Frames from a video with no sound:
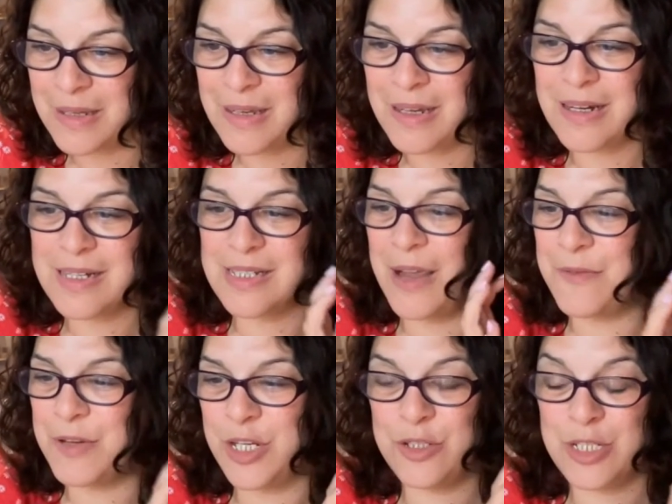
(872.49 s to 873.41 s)
because I have a
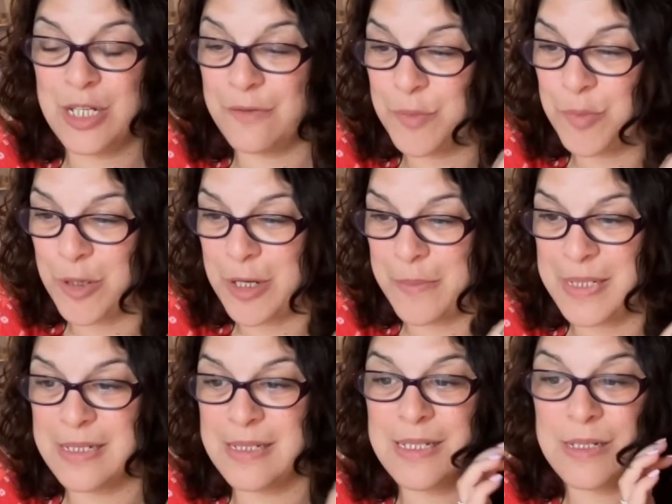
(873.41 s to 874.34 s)
huge love for product
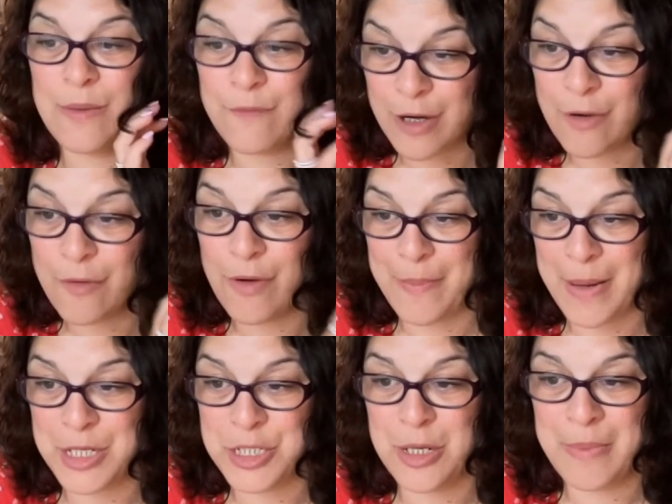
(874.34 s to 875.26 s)
businesses. I'm very, very
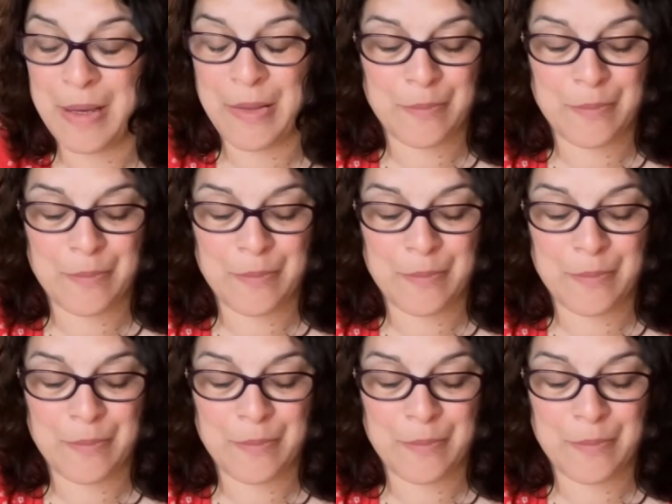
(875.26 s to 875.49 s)
passionate about